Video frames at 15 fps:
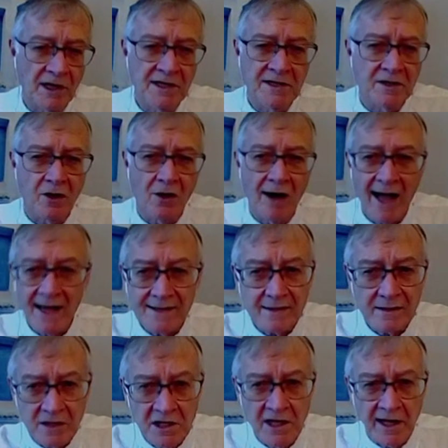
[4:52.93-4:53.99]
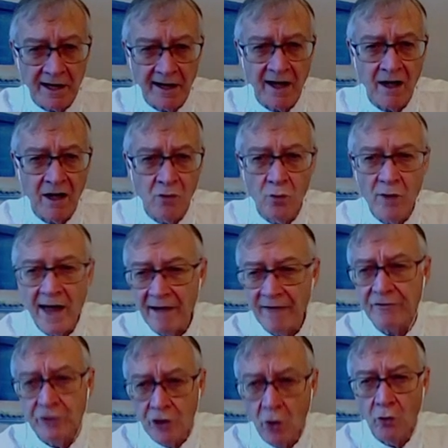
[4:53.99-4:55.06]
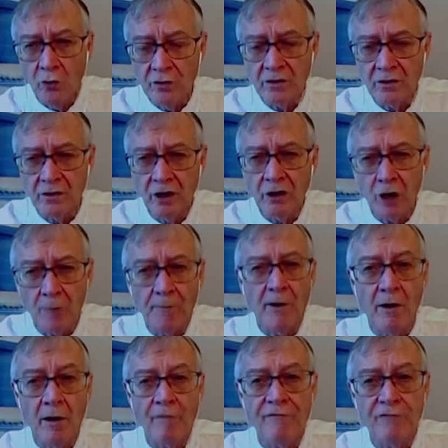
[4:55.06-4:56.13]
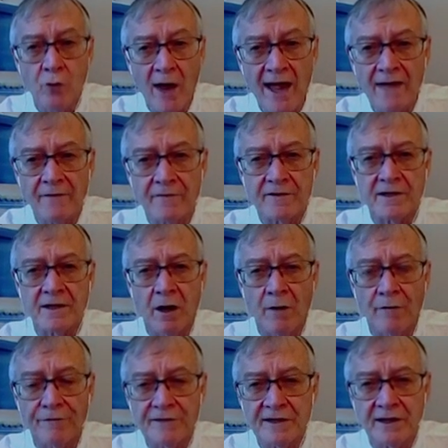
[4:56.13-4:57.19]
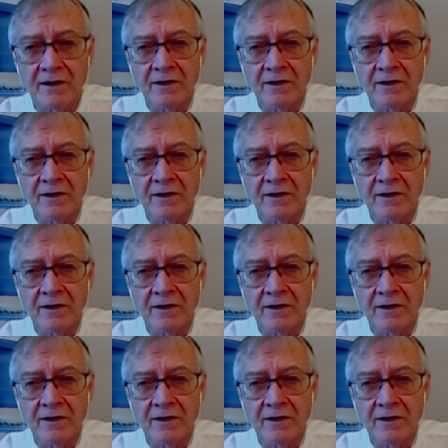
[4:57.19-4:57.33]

in the last year, we have known a couple of waves of